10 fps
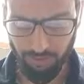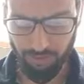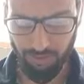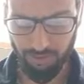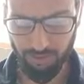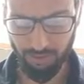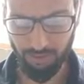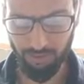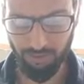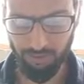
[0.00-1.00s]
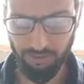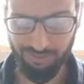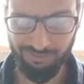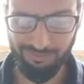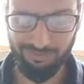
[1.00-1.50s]
this
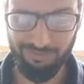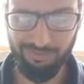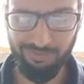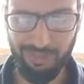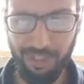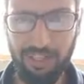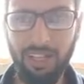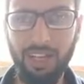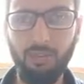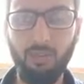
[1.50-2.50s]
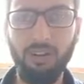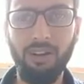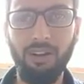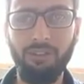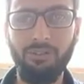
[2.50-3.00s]
critical work
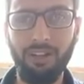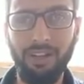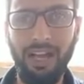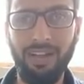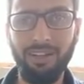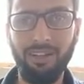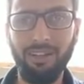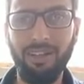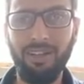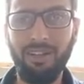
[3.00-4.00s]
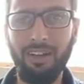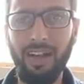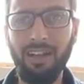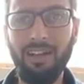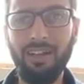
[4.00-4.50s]
of
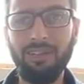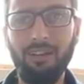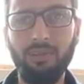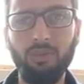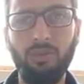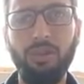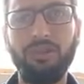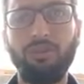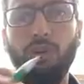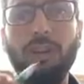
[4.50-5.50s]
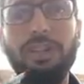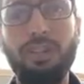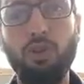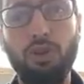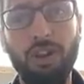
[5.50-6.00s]
Dryden has also a sonnet
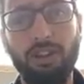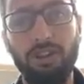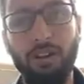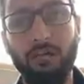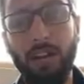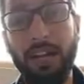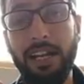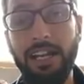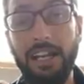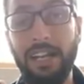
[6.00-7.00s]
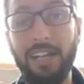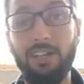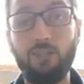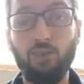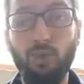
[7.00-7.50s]
sequence of
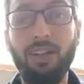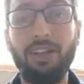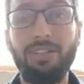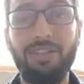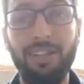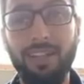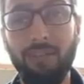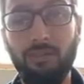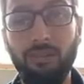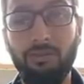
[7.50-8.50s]
108 sonnets that